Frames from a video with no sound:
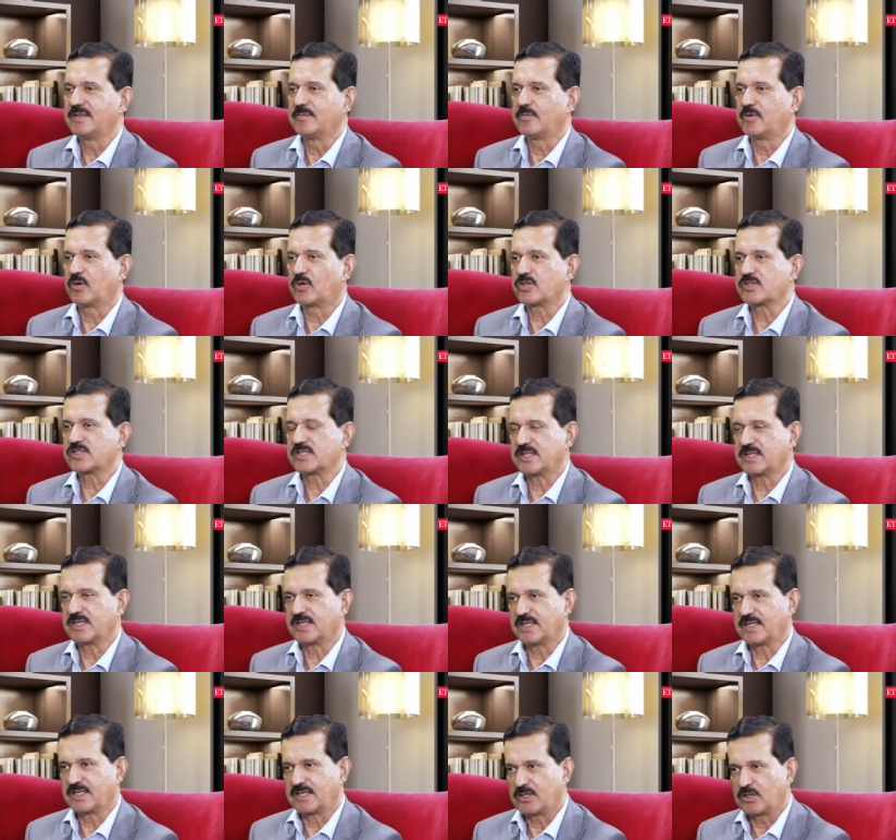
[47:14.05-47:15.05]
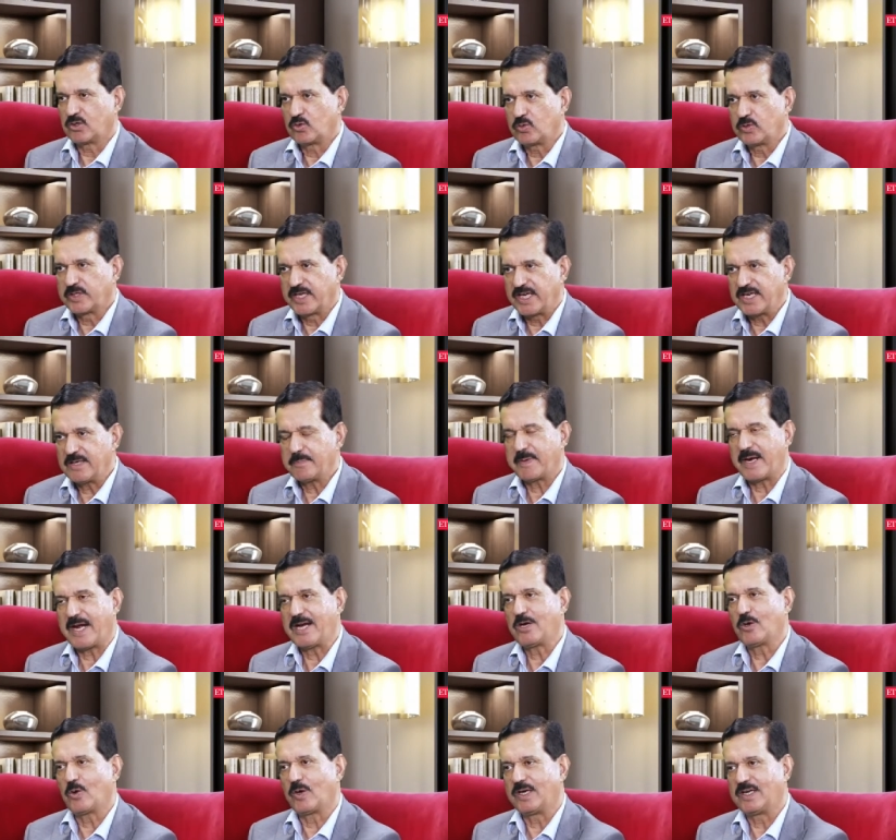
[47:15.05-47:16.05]
because to gain
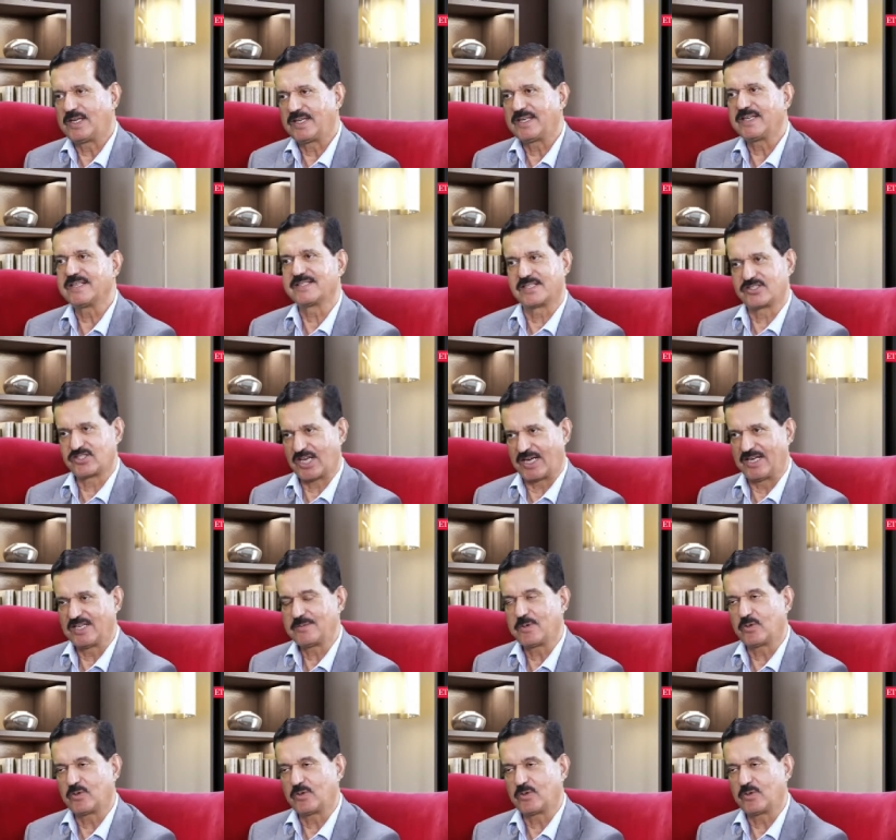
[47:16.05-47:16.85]
brand loyalty is a challenge.